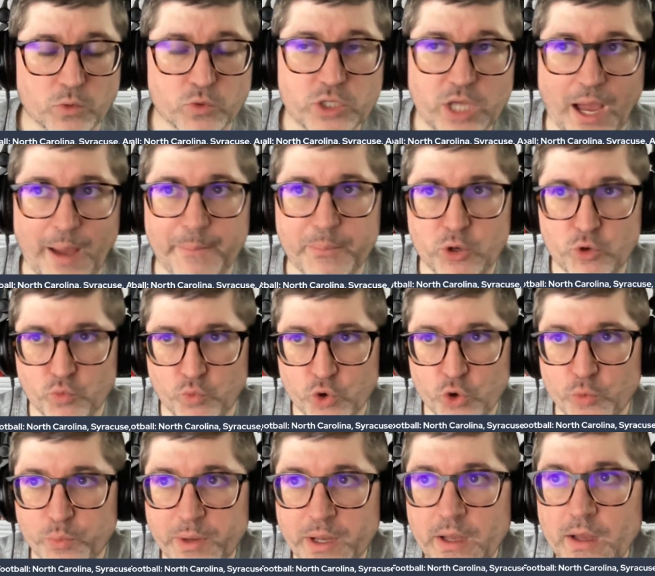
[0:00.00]
top
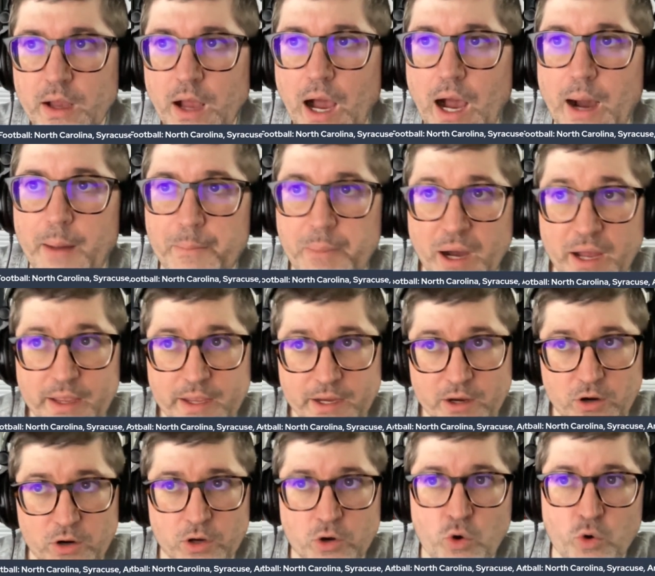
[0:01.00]
group. But
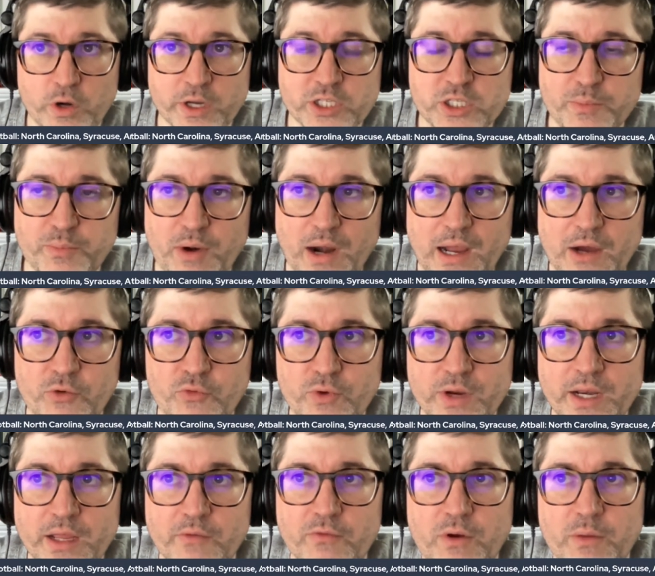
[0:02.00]
here, according to Brown,
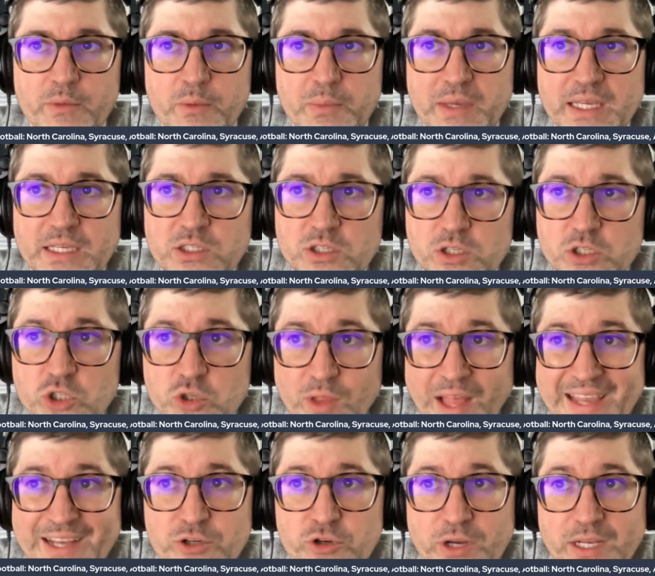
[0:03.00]
reading from the piece, the
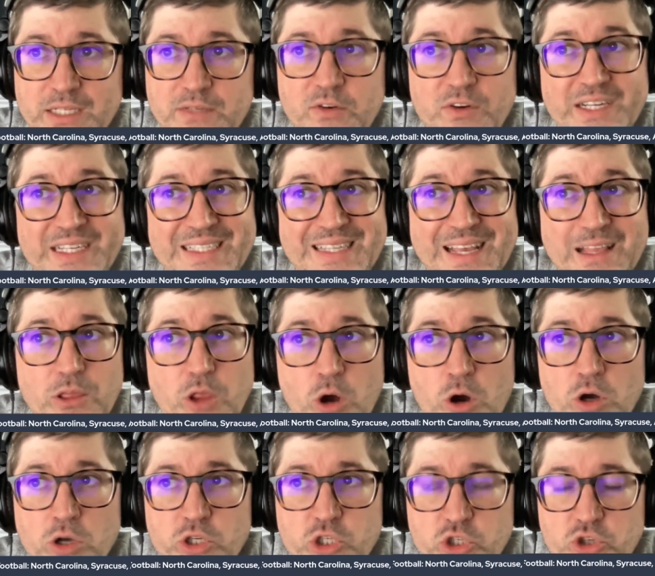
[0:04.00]
Tulane transfer is a
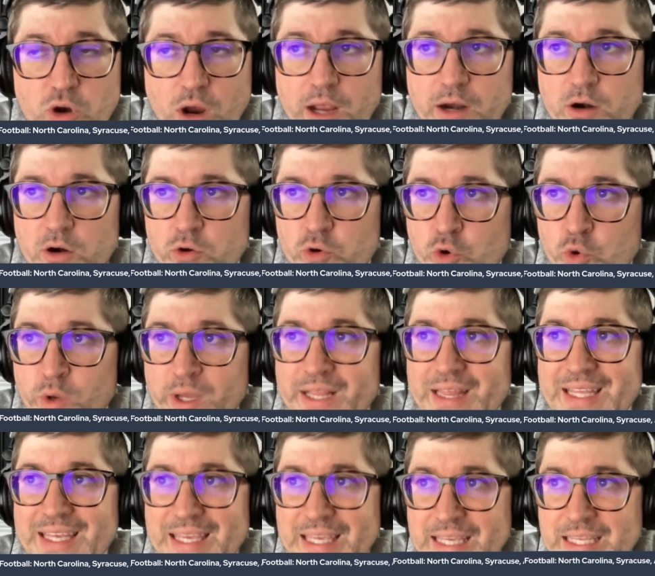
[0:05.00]
long strider who
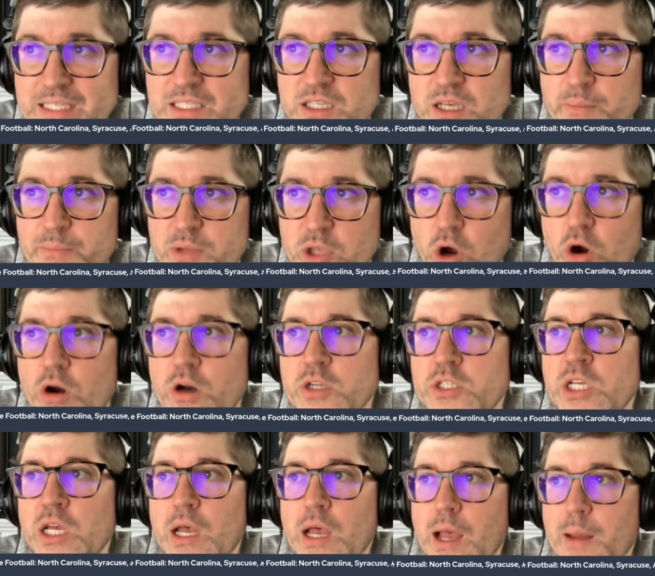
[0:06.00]
quickly eats up
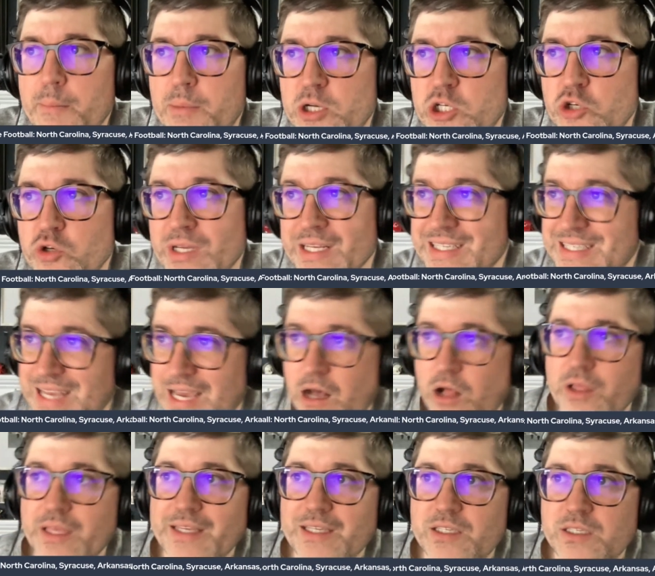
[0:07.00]
yards, but you can
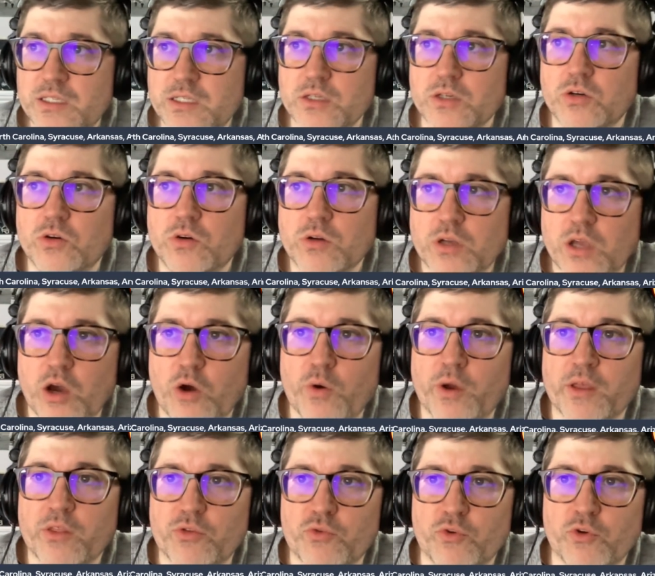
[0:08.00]
tell he's still
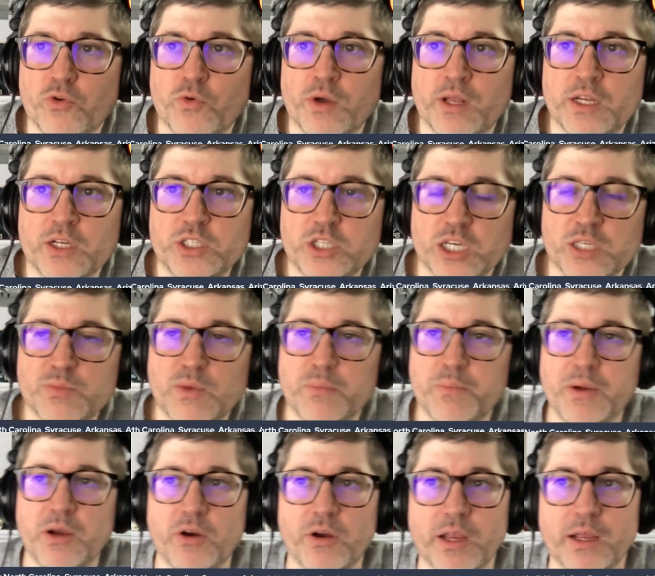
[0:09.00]
going through an adjustment
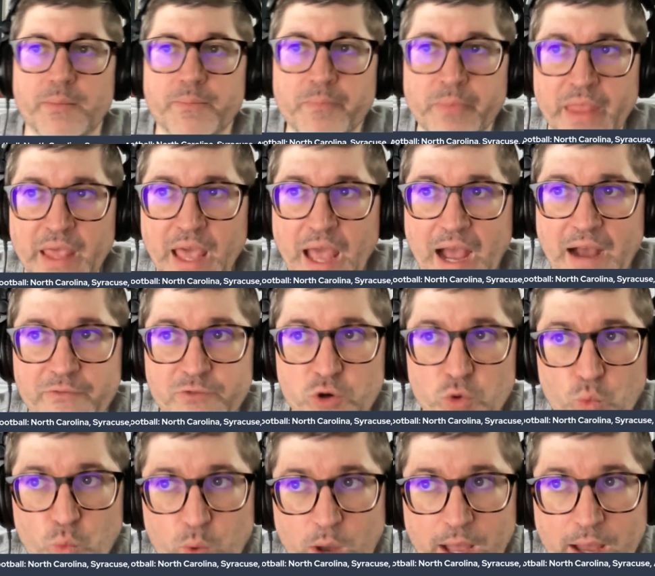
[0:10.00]
period.
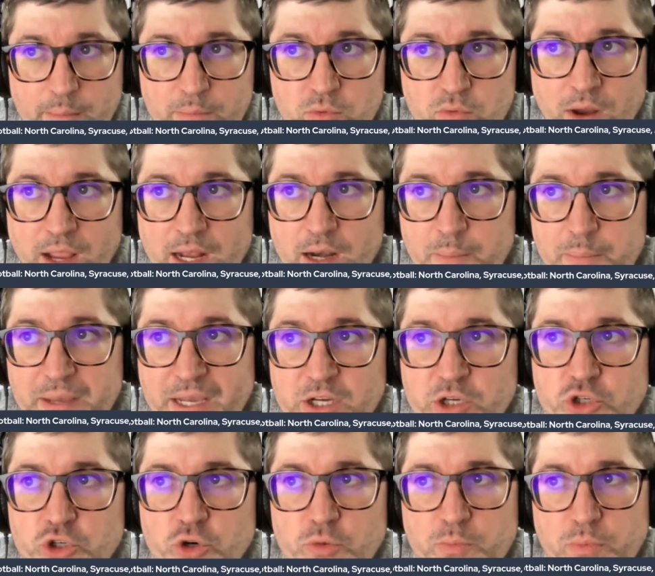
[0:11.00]
After Webb ran a
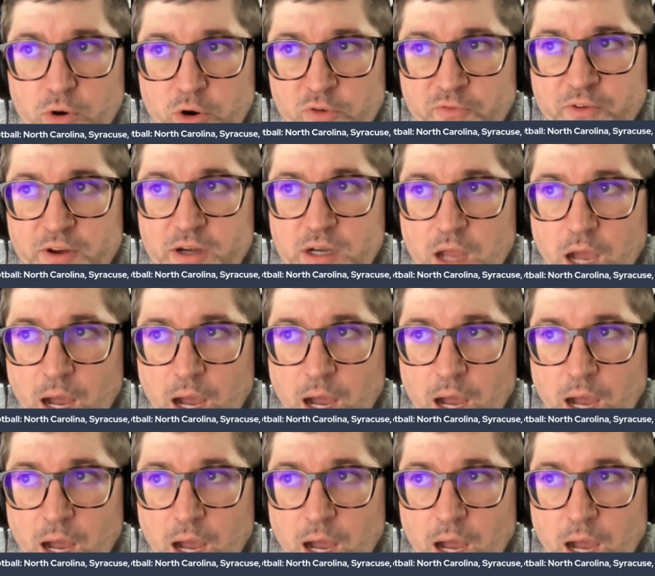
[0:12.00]
picture-perfect